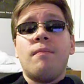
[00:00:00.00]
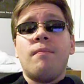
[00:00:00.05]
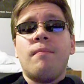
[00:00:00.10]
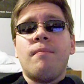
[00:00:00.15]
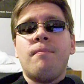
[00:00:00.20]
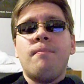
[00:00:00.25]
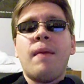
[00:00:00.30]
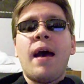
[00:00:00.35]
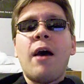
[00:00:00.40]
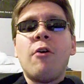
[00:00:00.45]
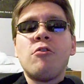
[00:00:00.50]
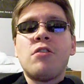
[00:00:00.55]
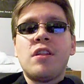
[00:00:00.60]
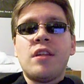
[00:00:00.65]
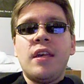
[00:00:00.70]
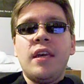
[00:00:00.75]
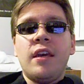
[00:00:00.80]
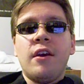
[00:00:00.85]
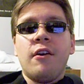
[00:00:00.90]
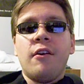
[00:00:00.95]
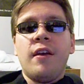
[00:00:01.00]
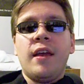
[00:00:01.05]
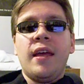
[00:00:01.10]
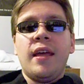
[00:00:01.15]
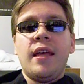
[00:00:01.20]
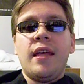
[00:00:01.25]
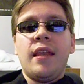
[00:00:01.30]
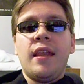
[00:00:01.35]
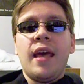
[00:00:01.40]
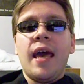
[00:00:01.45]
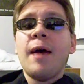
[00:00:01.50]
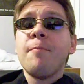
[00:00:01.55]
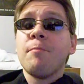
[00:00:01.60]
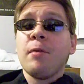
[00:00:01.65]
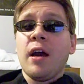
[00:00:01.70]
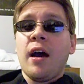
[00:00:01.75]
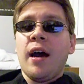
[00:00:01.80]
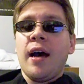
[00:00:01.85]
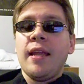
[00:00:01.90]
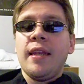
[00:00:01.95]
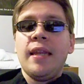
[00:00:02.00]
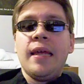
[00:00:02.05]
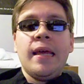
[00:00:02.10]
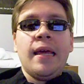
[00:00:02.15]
Mouse Gear in Epcot.